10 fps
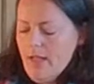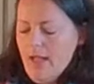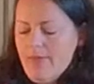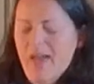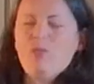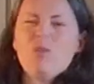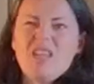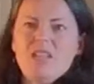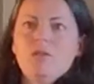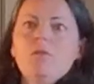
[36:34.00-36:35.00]
and that we
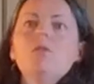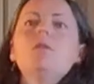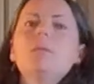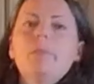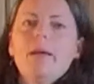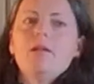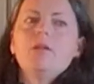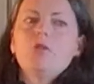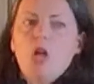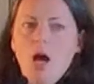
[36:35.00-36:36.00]
can do a better
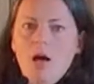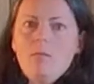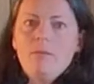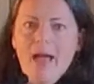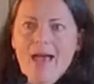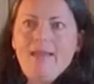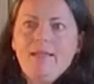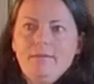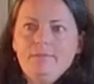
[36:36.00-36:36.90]
job at it.